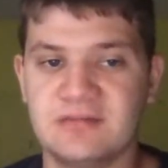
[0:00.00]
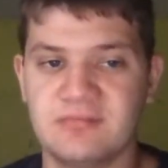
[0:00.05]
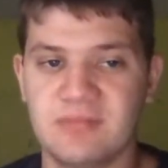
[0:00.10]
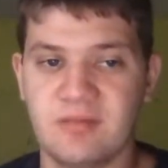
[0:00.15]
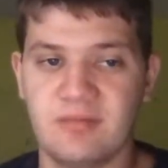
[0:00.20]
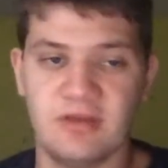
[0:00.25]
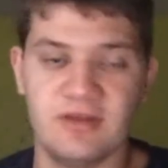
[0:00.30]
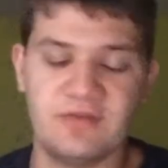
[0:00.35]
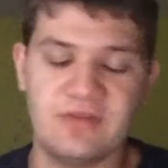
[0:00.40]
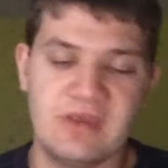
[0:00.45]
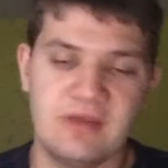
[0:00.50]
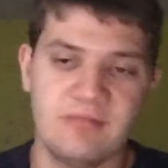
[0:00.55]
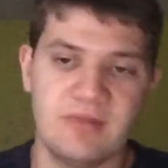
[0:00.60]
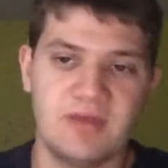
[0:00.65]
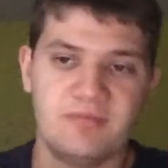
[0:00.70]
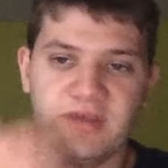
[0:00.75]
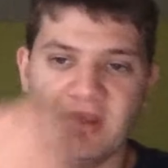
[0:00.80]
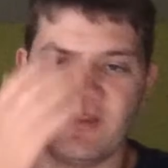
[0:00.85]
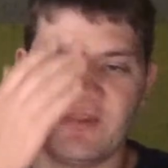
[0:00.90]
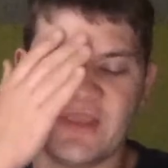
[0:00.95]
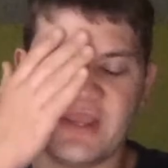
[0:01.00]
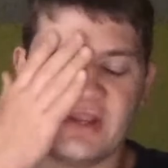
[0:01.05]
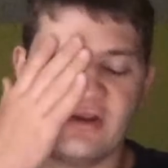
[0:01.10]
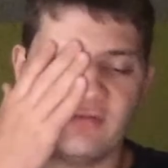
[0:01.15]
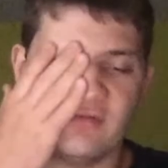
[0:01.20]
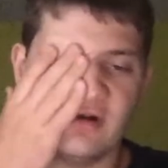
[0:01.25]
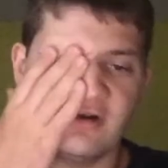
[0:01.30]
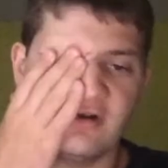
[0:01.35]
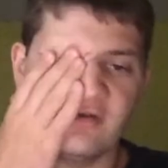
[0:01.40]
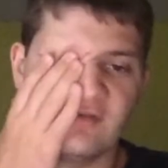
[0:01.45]
Maybe I'll take a
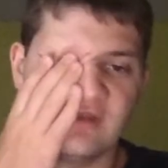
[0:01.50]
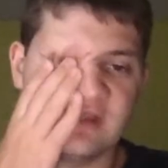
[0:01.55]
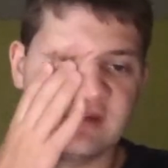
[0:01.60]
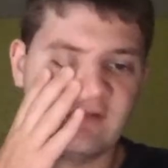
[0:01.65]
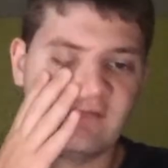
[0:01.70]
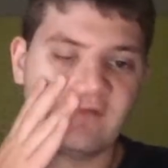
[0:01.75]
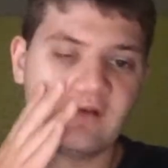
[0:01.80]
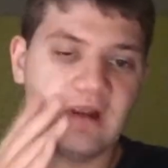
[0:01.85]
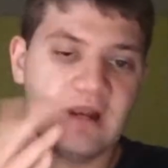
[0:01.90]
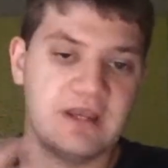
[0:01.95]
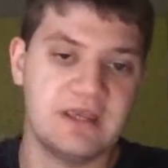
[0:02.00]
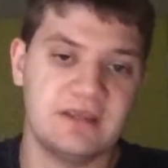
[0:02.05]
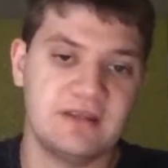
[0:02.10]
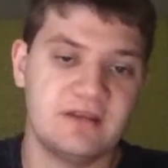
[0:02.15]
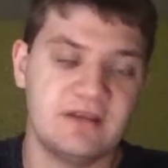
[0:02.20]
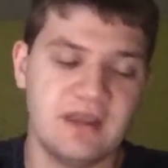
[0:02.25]
run over there Friday